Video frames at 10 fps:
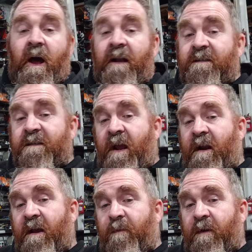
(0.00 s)
I
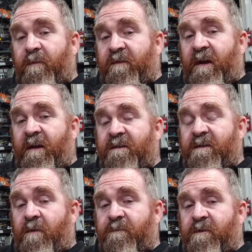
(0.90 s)
understand how people take it as
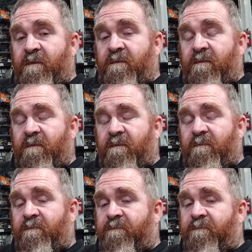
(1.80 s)
an option,
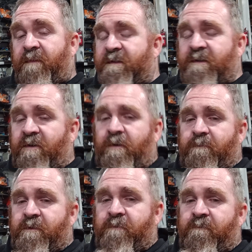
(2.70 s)
but it's not an
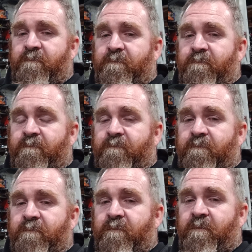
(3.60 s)
option.
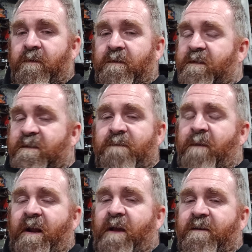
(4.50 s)
It doesn't
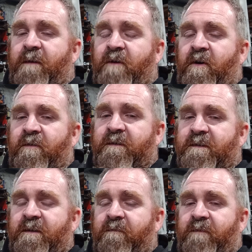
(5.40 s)
matter how deep the hole
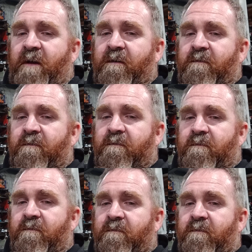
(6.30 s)
is that you've dug.
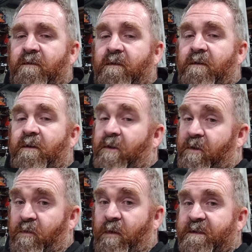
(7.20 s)
You
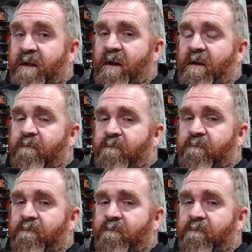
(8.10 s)
can always get out.